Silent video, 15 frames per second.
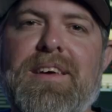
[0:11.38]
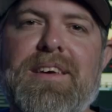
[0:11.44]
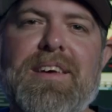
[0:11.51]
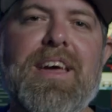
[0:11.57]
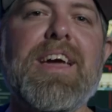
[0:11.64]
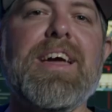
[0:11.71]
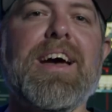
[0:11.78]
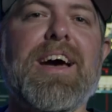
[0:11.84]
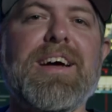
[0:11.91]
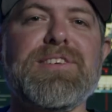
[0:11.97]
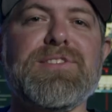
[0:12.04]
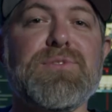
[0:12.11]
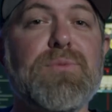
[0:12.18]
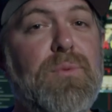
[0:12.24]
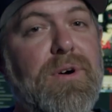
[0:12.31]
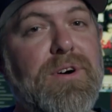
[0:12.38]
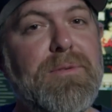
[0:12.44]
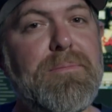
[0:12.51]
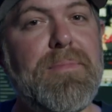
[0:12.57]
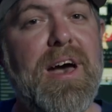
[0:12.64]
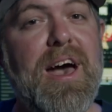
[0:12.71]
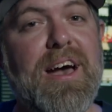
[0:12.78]
Hey guys,
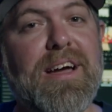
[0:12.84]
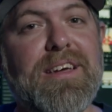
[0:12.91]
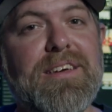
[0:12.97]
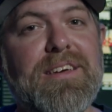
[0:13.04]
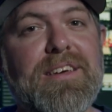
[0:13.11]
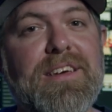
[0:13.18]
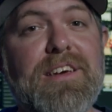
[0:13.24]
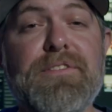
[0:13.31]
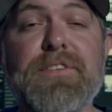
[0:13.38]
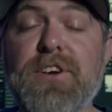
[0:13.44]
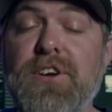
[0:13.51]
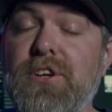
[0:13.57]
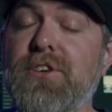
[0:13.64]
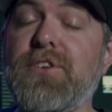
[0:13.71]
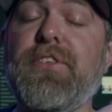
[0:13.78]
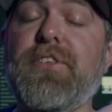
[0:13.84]
welcome back. If you're new to